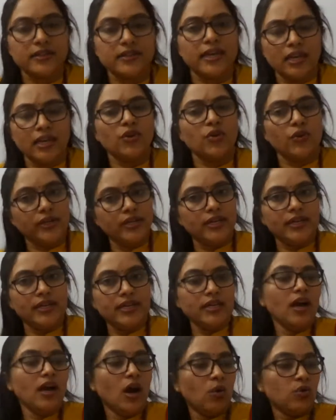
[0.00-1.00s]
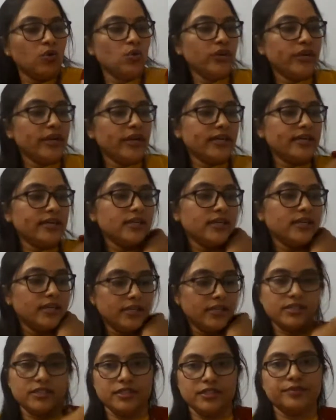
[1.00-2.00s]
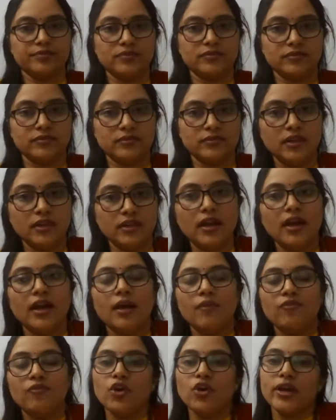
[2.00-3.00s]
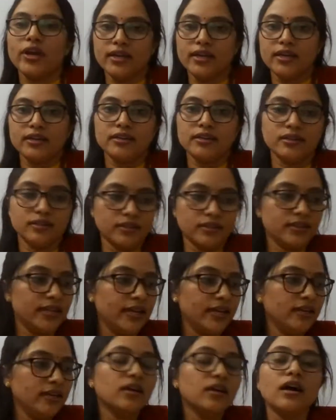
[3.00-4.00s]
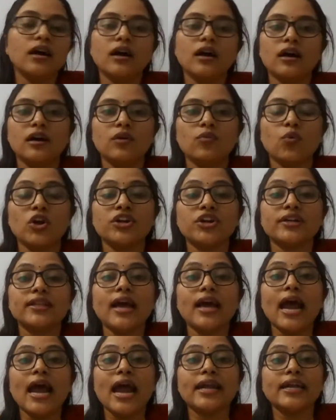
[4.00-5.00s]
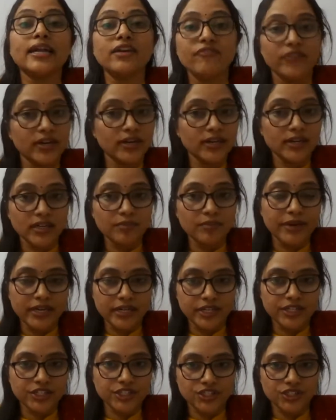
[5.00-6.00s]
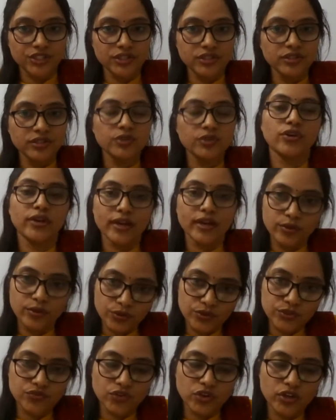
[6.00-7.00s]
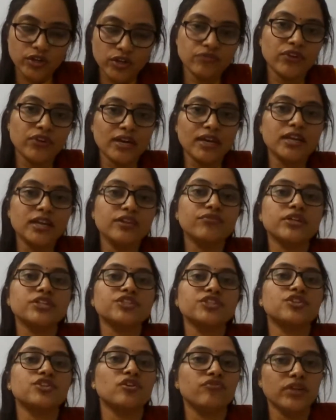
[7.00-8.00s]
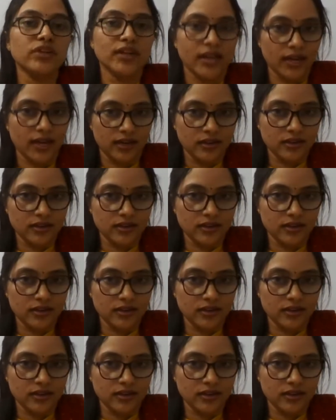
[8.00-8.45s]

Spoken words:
tell you in detail how to treat a itch. Then what are the antifungal medication you can use for a fungal infection of a nail?